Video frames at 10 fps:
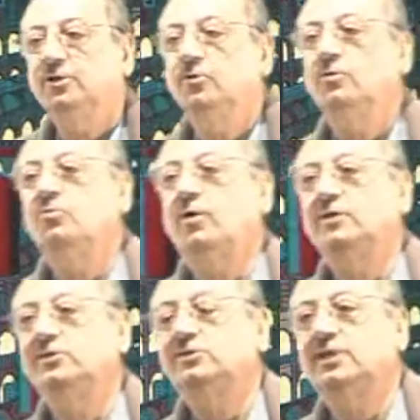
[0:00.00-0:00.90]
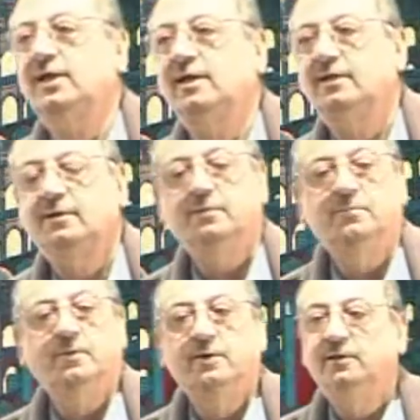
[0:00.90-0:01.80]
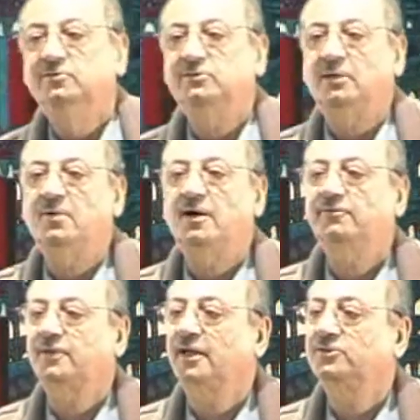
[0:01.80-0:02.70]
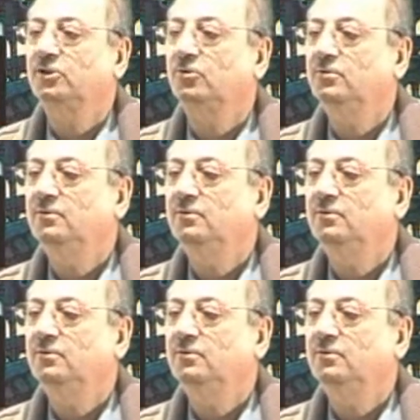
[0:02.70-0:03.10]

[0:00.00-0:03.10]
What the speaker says: what is the Jama of Tajirun?